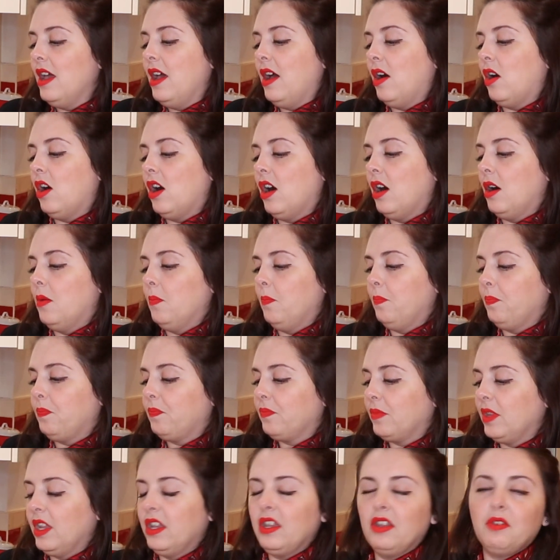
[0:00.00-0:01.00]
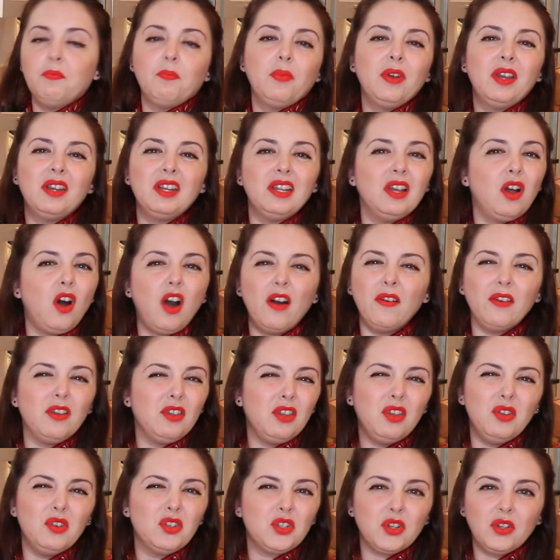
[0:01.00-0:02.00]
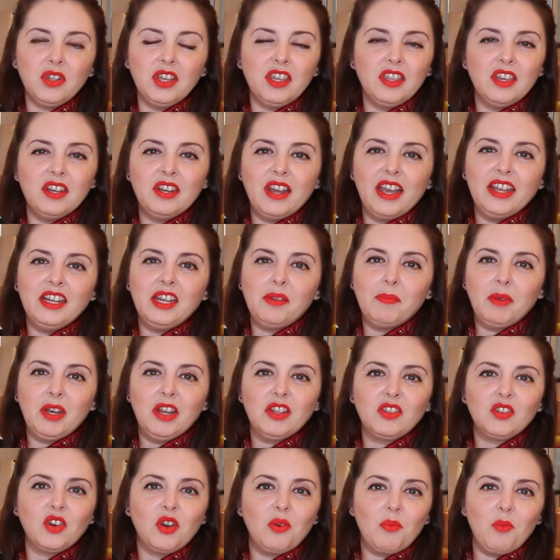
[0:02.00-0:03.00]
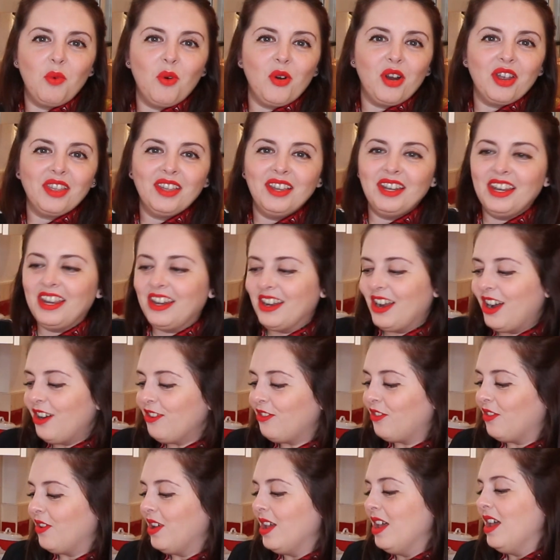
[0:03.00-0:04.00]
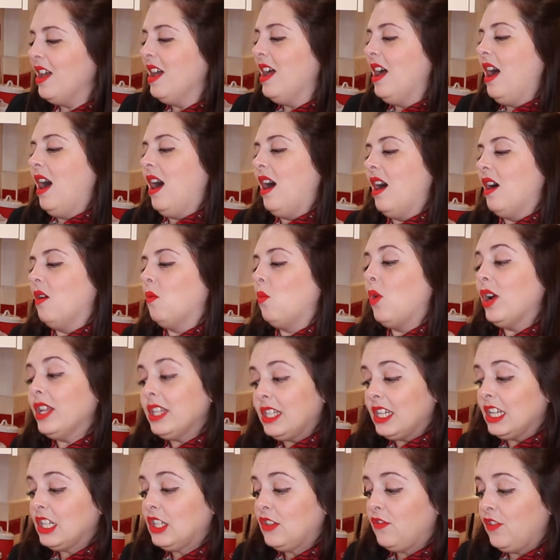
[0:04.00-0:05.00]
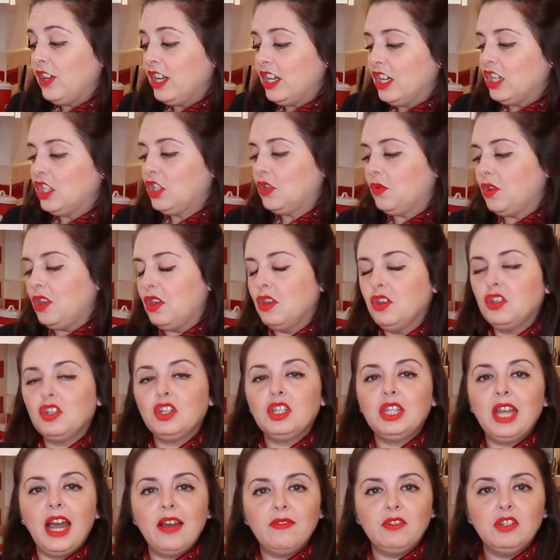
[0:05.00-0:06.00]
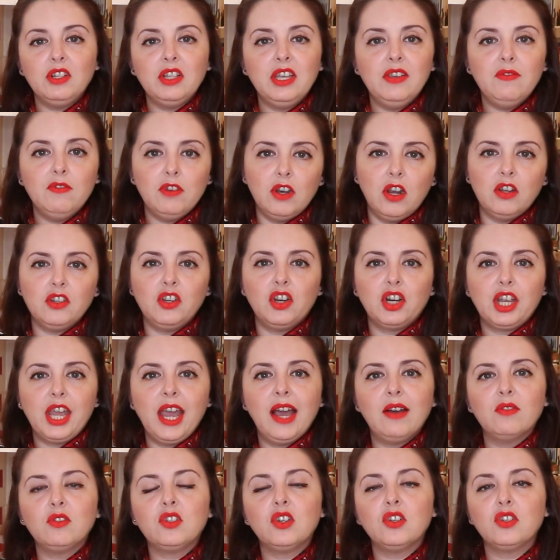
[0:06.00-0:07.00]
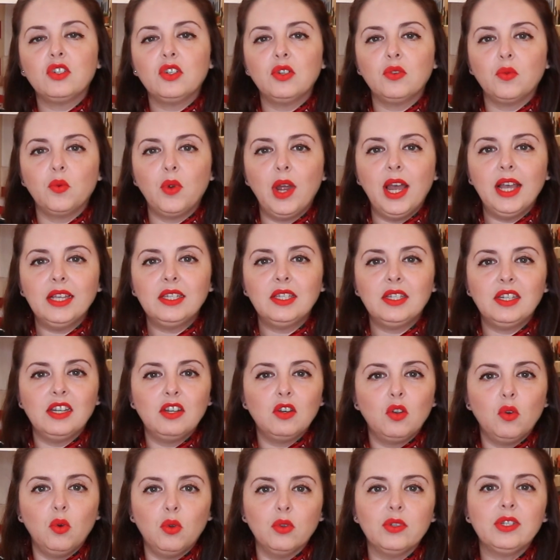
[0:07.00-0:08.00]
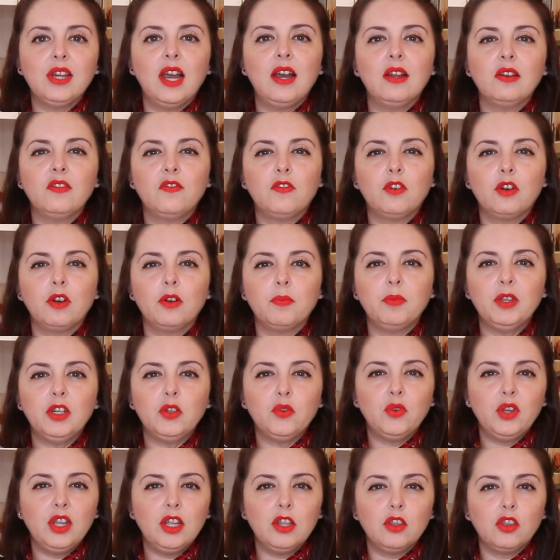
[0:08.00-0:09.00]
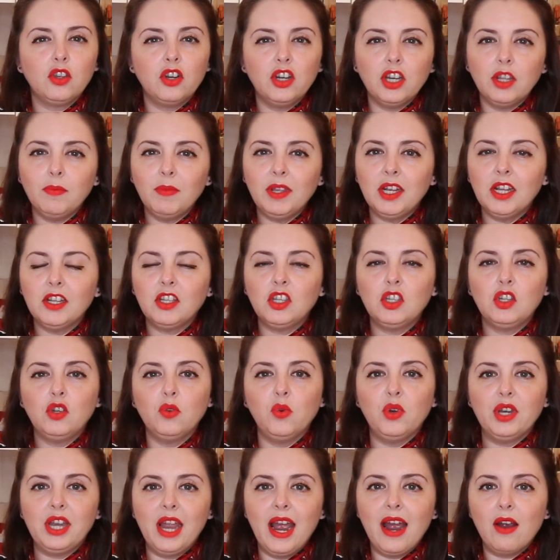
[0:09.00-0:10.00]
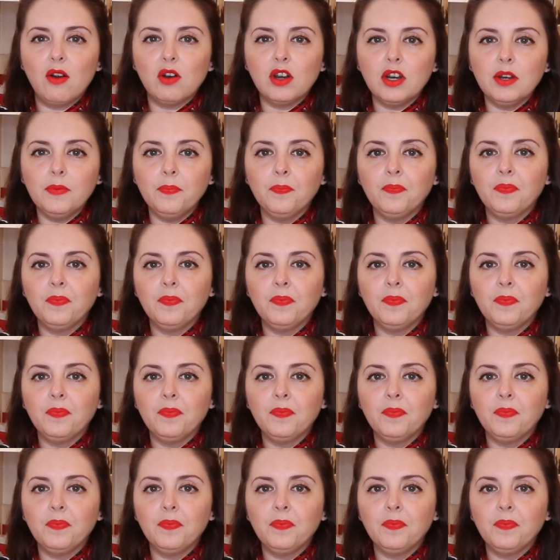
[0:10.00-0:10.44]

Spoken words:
But usually the 90 minutes are more than enough. Once it's finished, you just have to leave it on your counter to rest and cool down for between 30 minutes to an hour.